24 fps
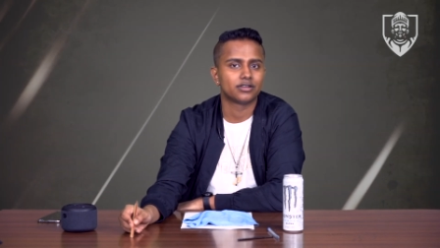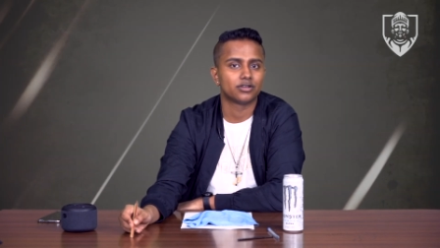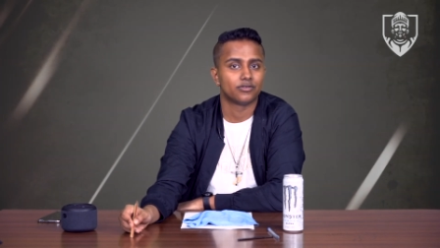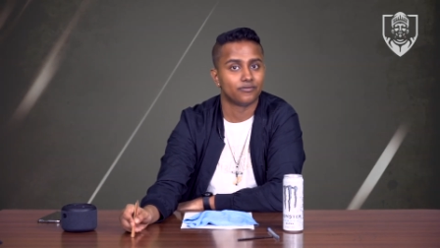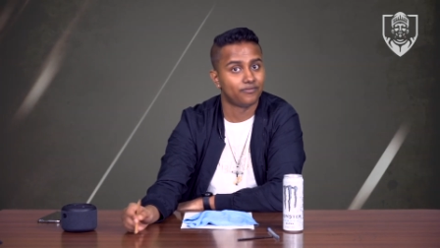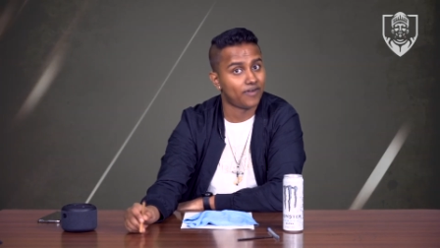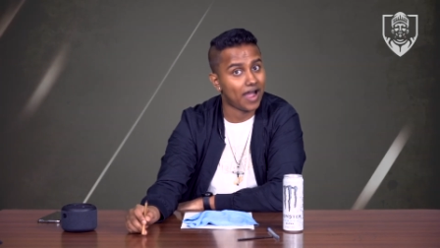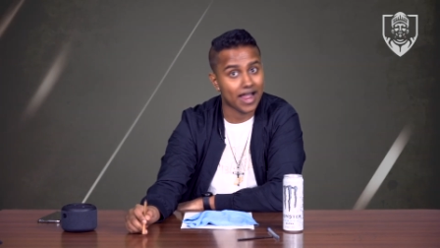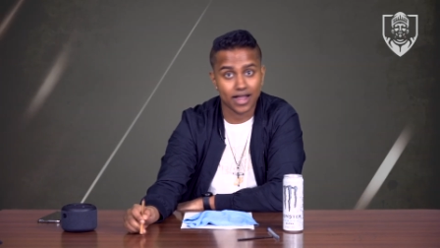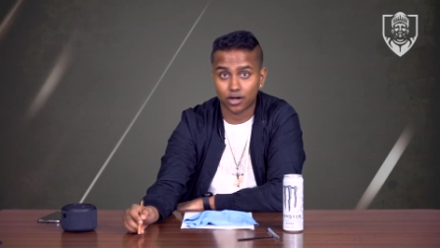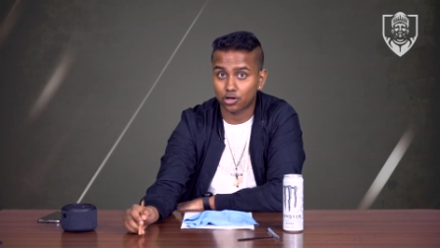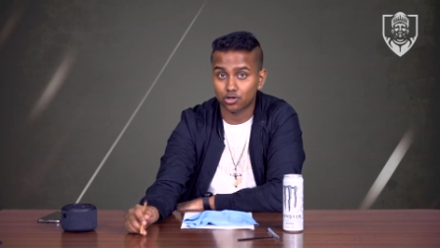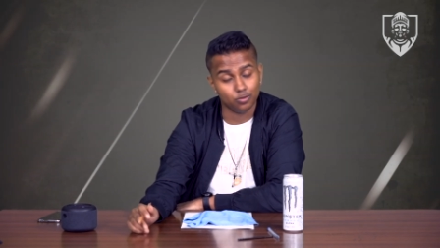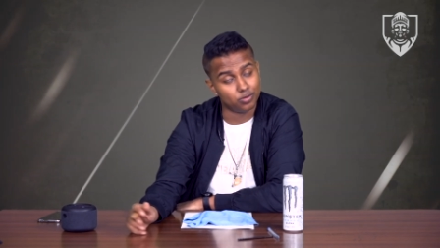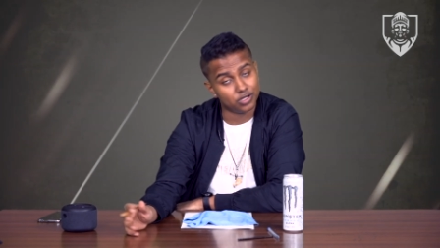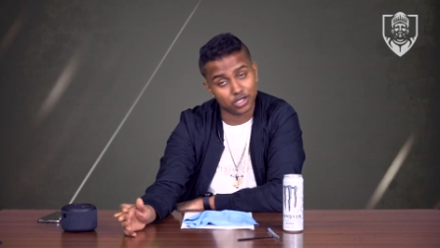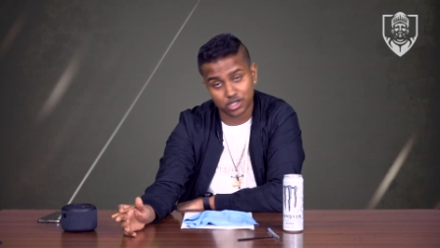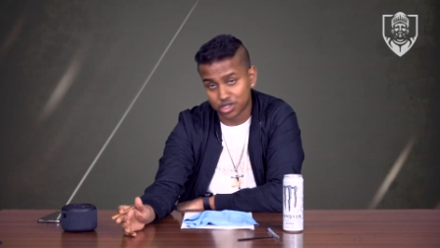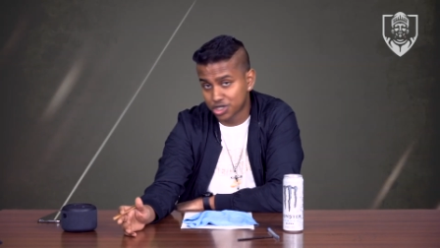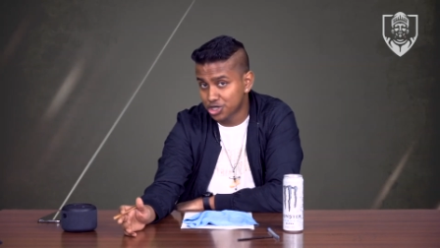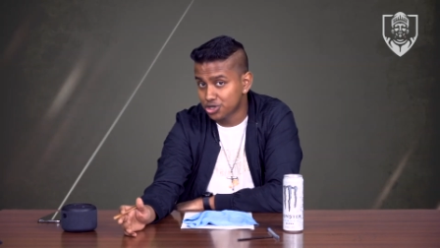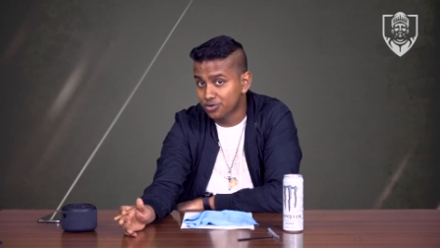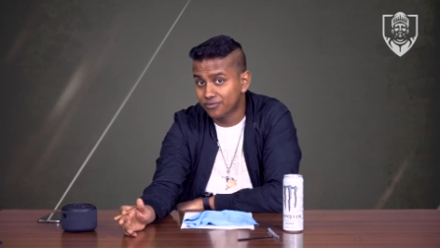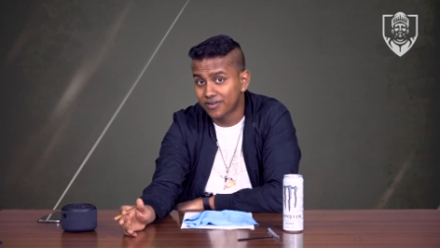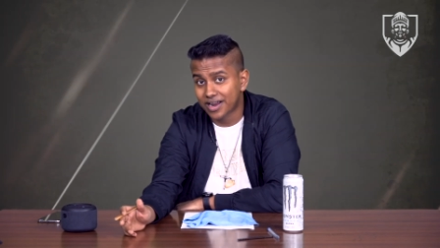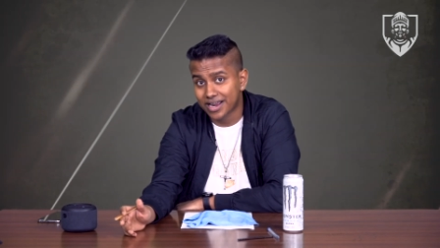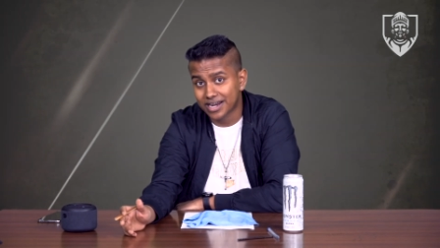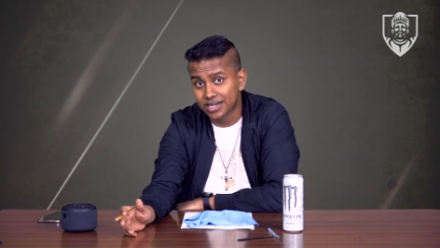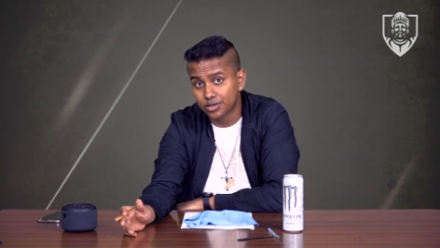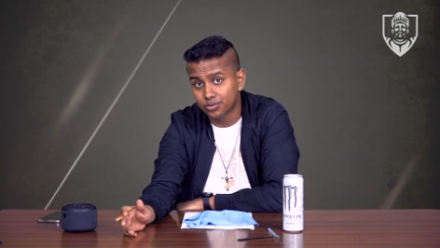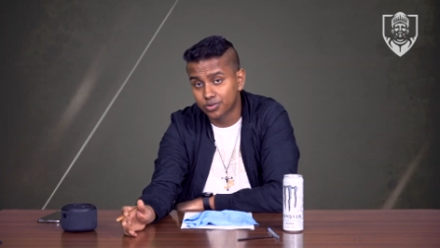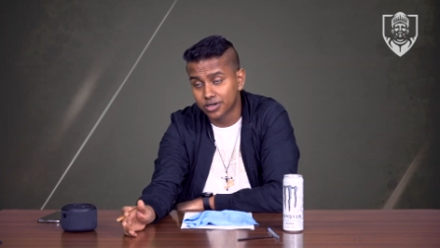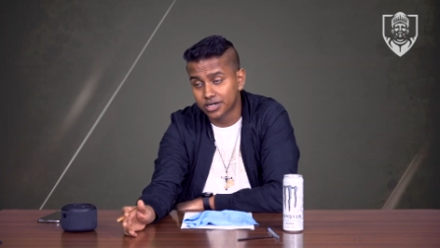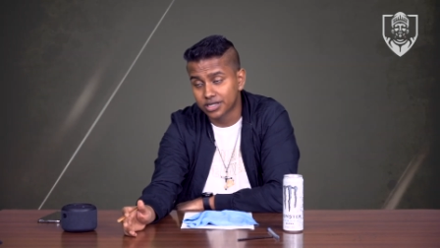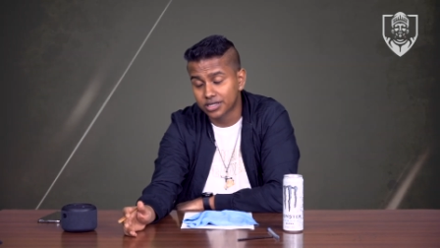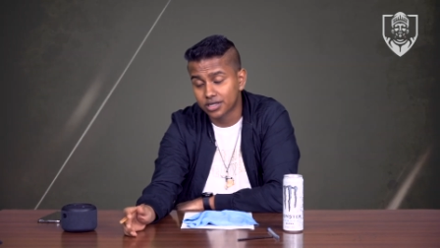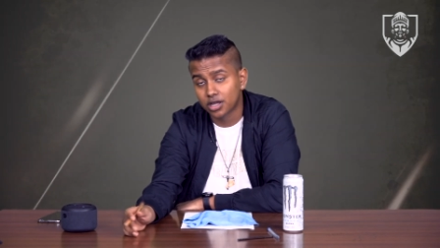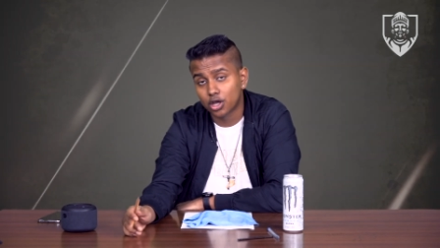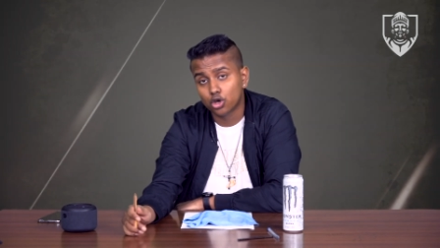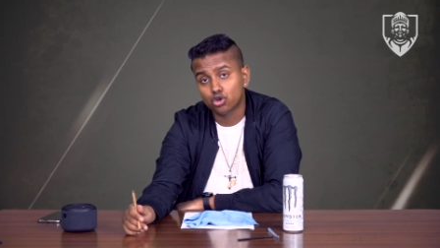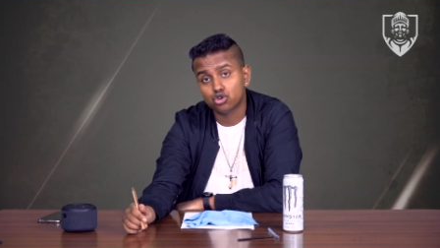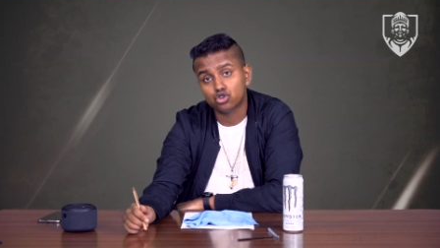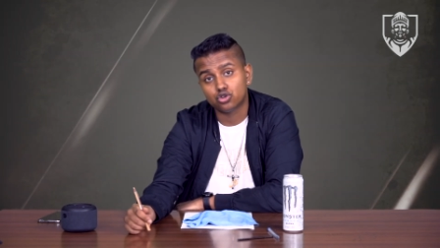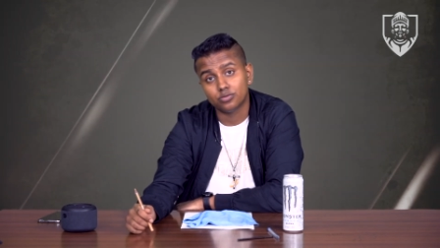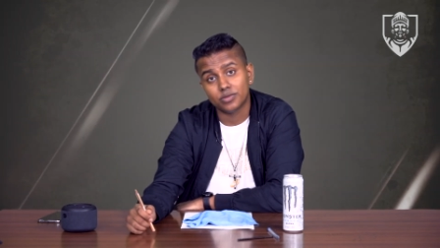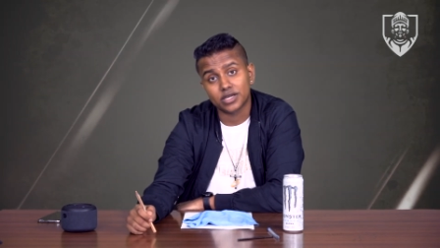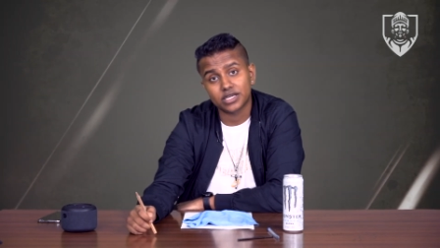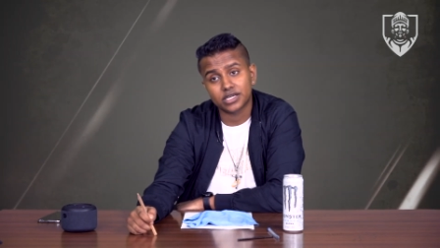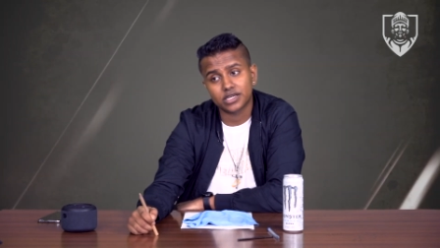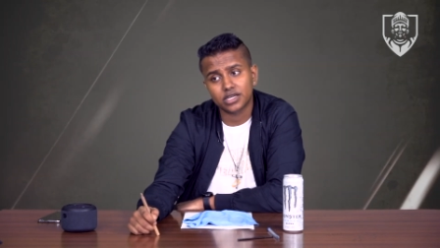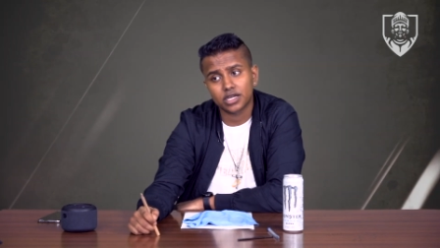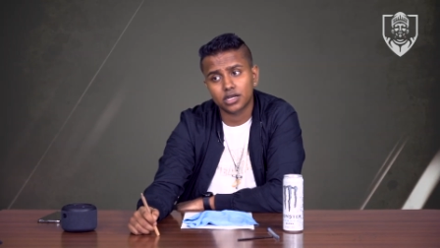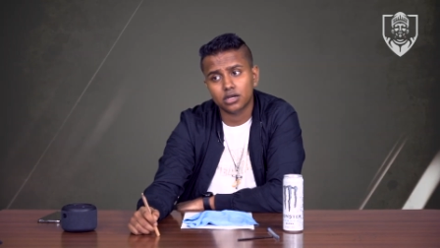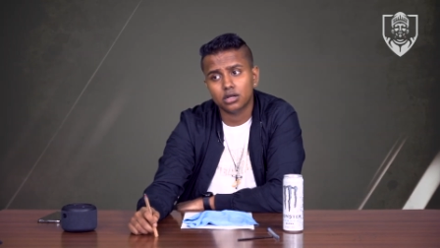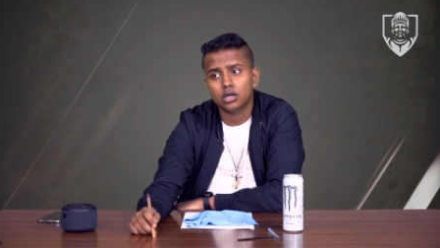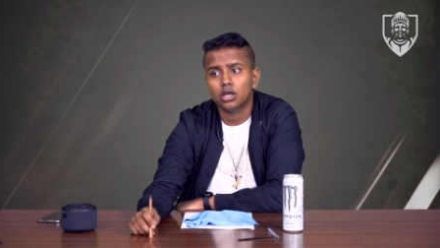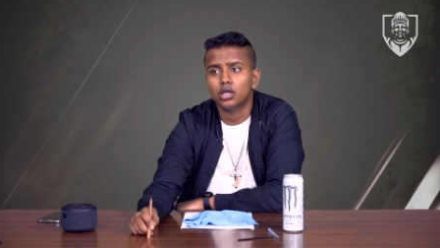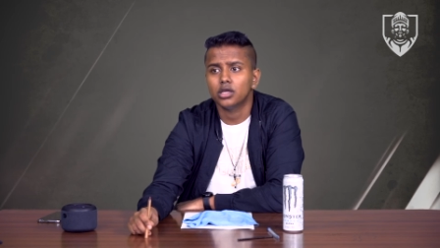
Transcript: by a global exchange or by anybody to making it